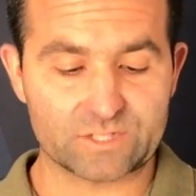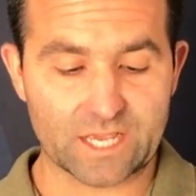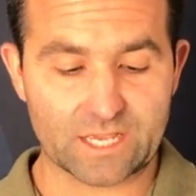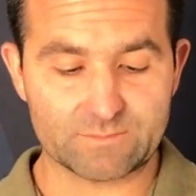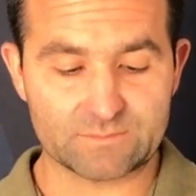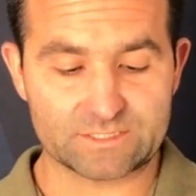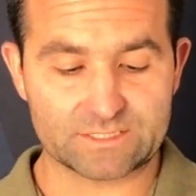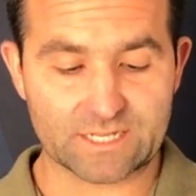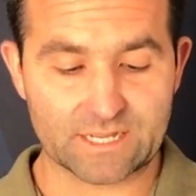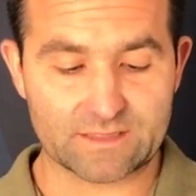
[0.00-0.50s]

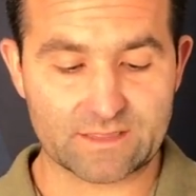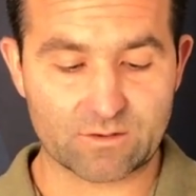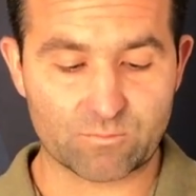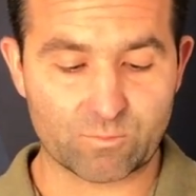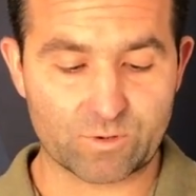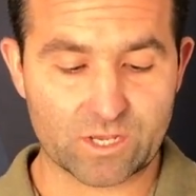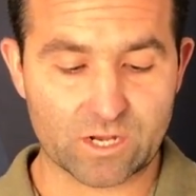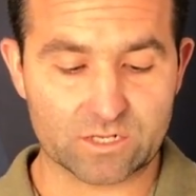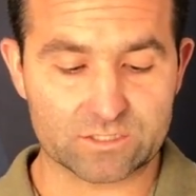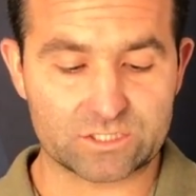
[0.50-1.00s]
James said that
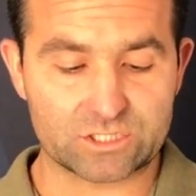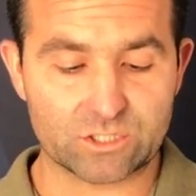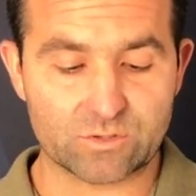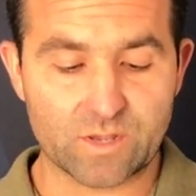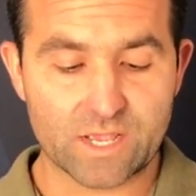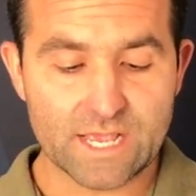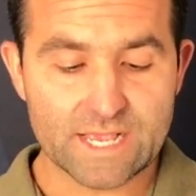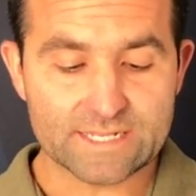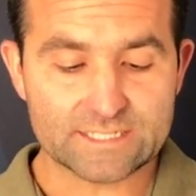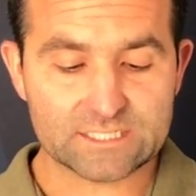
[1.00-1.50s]
we are
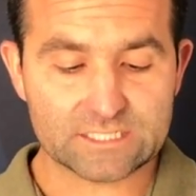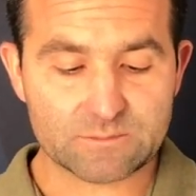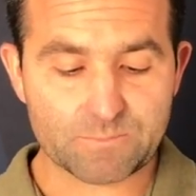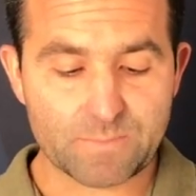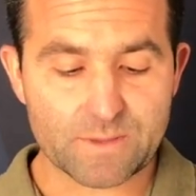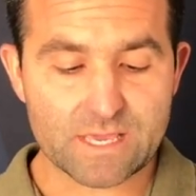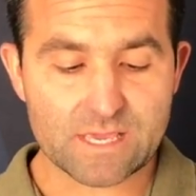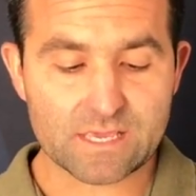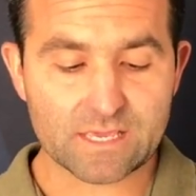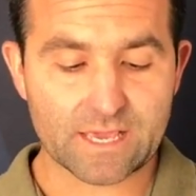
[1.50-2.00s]
to
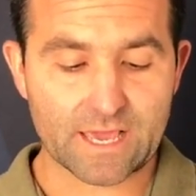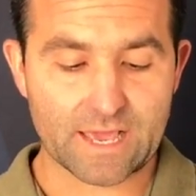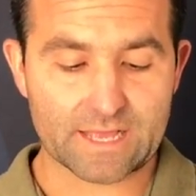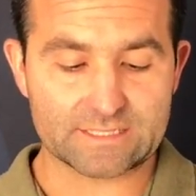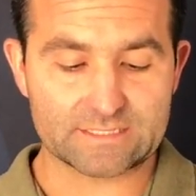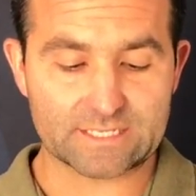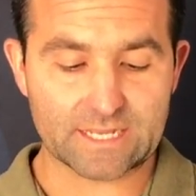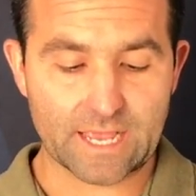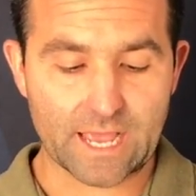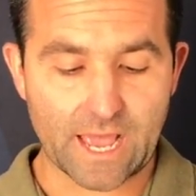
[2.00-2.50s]
speak
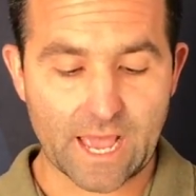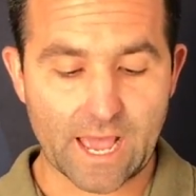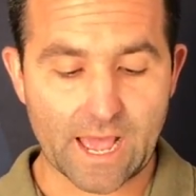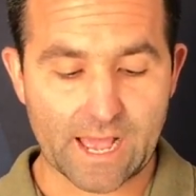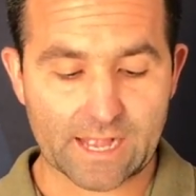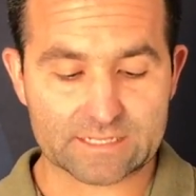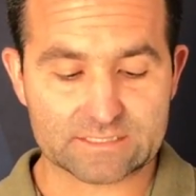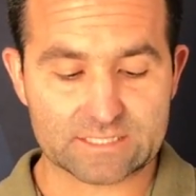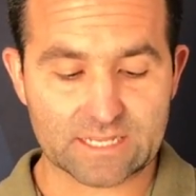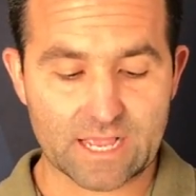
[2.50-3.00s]
and to
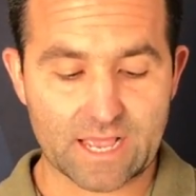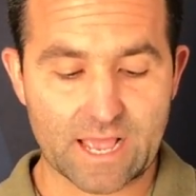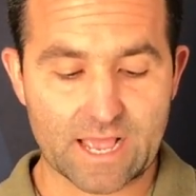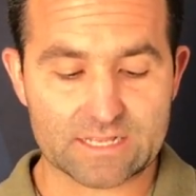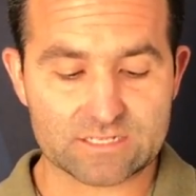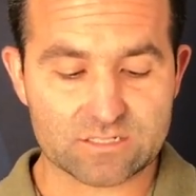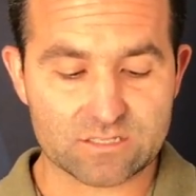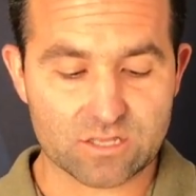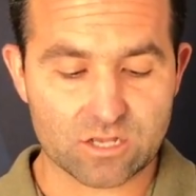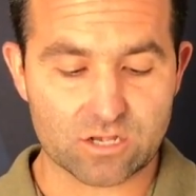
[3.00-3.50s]
act
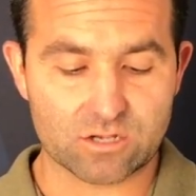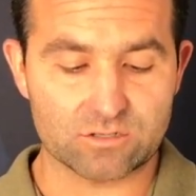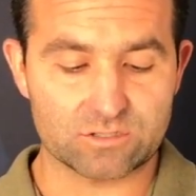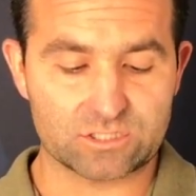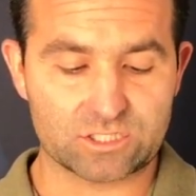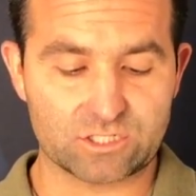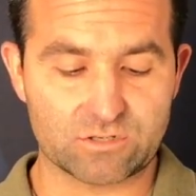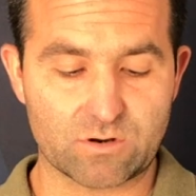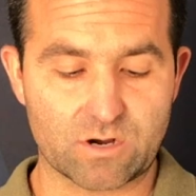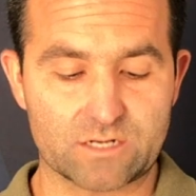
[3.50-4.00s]
as
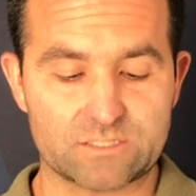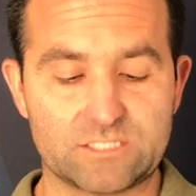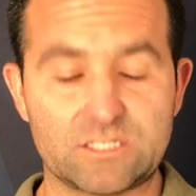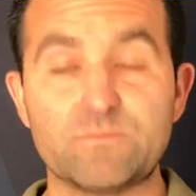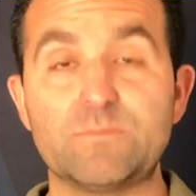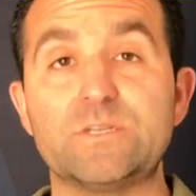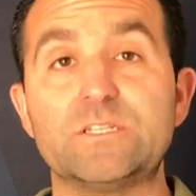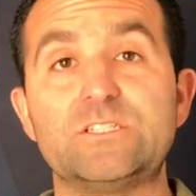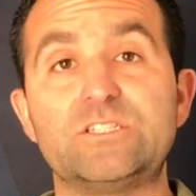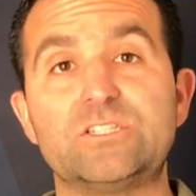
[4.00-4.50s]
those who are to
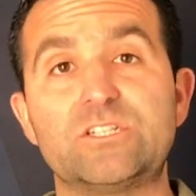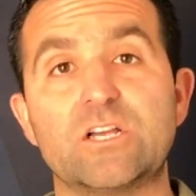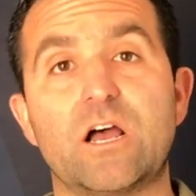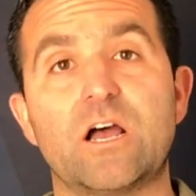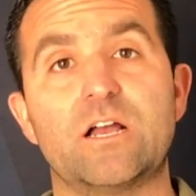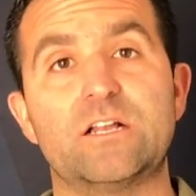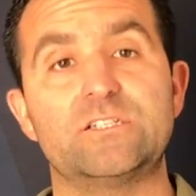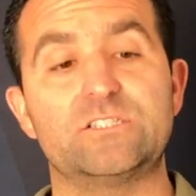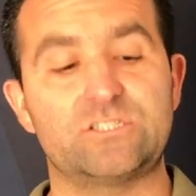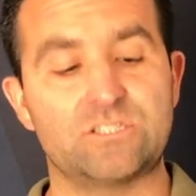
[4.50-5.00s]
be
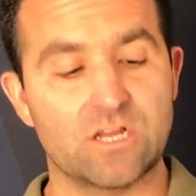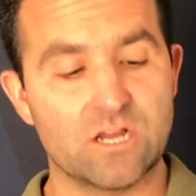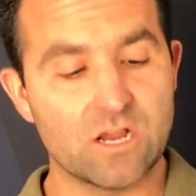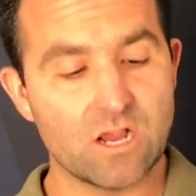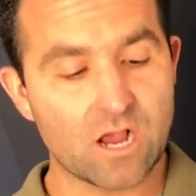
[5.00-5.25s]
judged